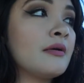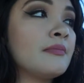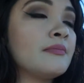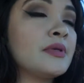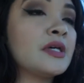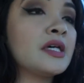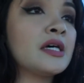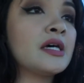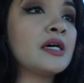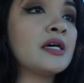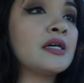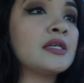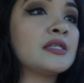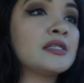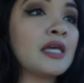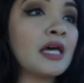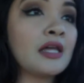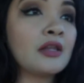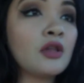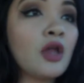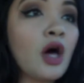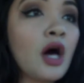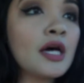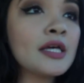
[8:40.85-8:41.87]
Because I
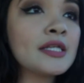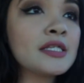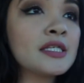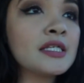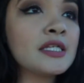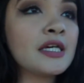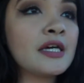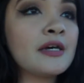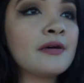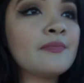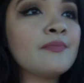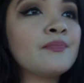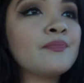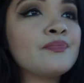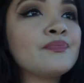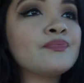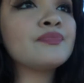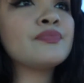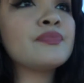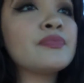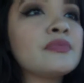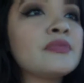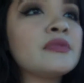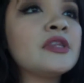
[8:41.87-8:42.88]
lost it.
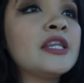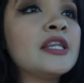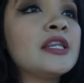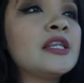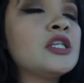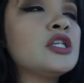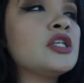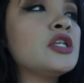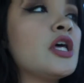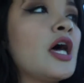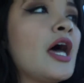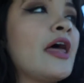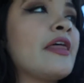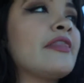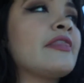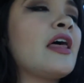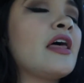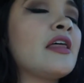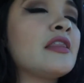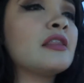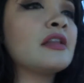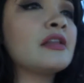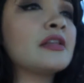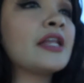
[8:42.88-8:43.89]
And
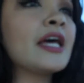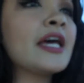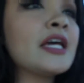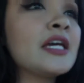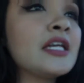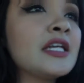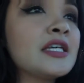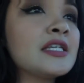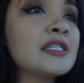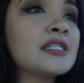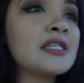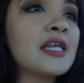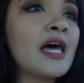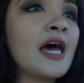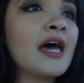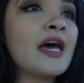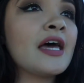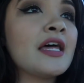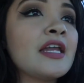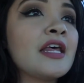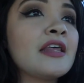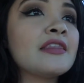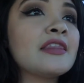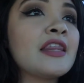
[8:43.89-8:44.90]
then the lady
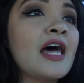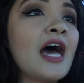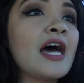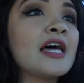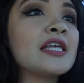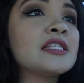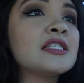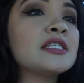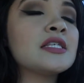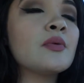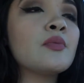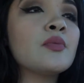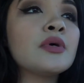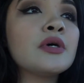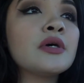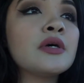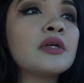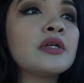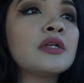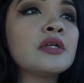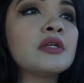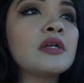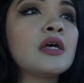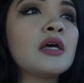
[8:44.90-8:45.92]
said that
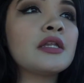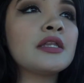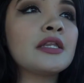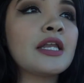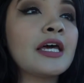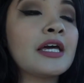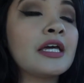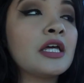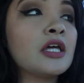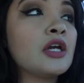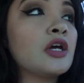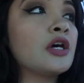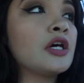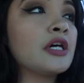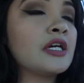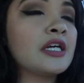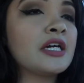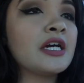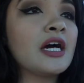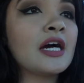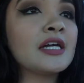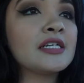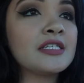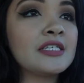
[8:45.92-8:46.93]
someone, like, it
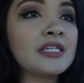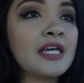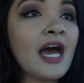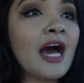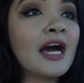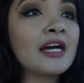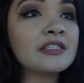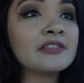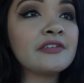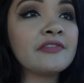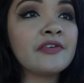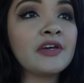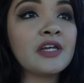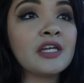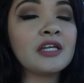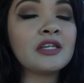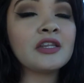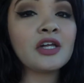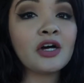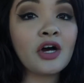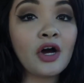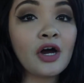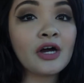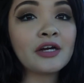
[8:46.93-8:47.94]
already got deactivated,
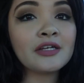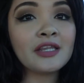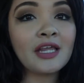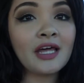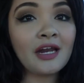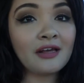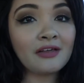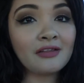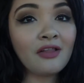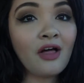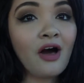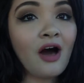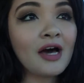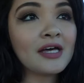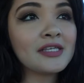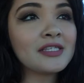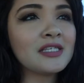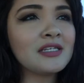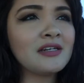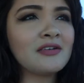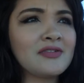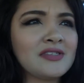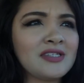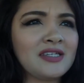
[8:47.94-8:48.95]
the card that I
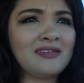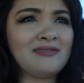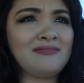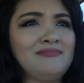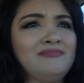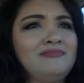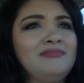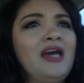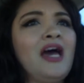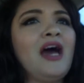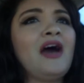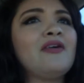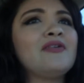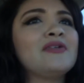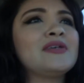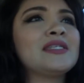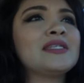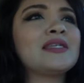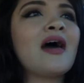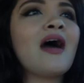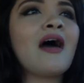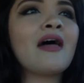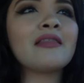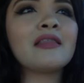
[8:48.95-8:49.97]
lost. And I was like, how is
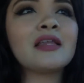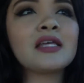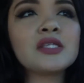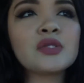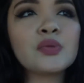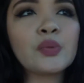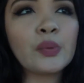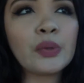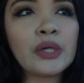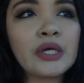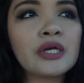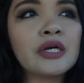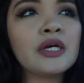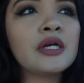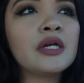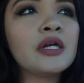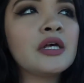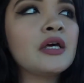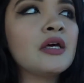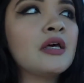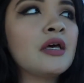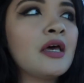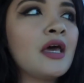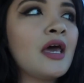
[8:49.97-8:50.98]
that? That's weird.
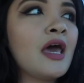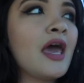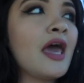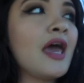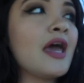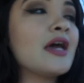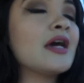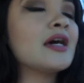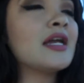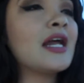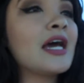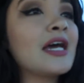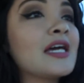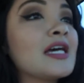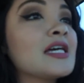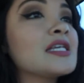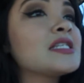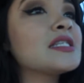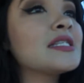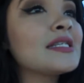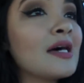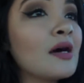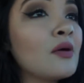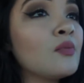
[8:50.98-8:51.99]
And I guess
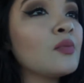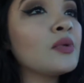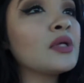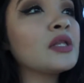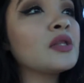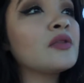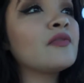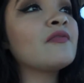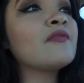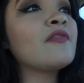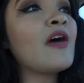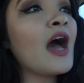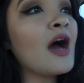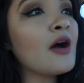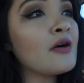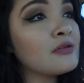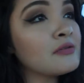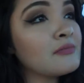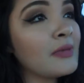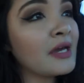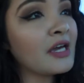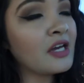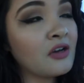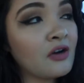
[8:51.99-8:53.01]
someone
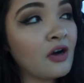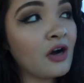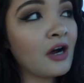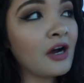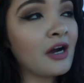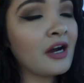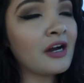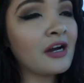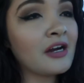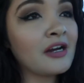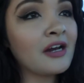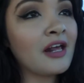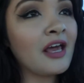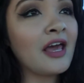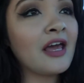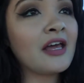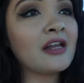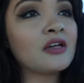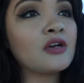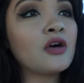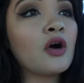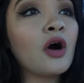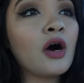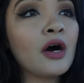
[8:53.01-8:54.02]
found my card
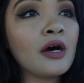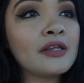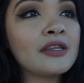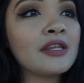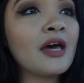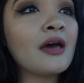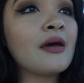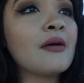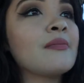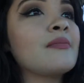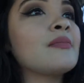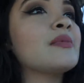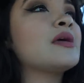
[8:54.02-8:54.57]
and called them